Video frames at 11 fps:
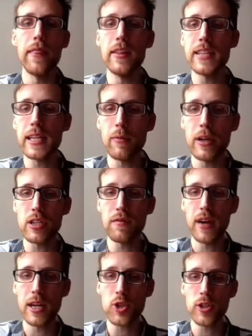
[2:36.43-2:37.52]
And this activation
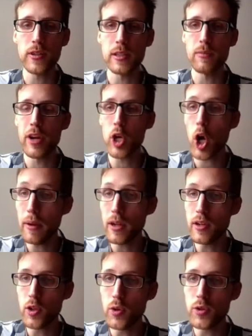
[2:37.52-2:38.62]
function is very
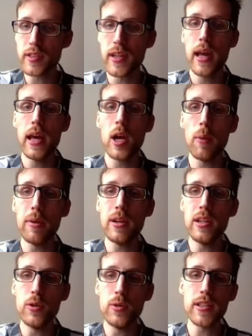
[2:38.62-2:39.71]
commonly
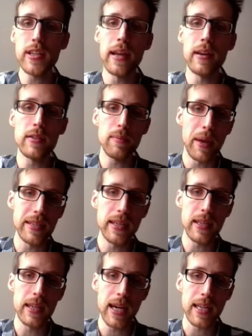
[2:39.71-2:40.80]
used and
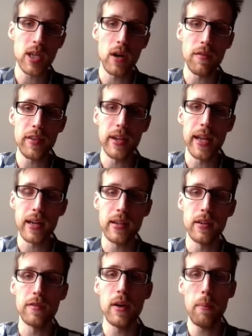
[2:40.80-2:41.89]
basically cuts off the
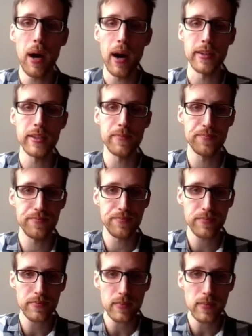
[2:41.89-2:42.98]
negative part.
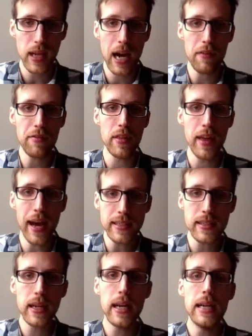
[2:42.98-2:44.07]
After
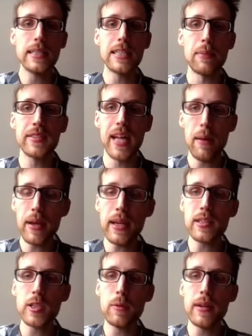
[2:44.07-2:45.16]
that,
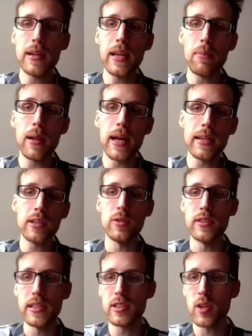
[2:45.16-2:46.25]
subsampling is typically applied.
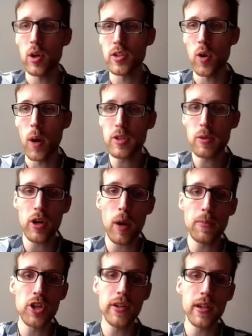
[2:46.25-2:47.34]
It's also
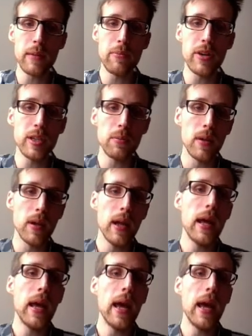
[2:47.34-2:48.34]
optional in principle.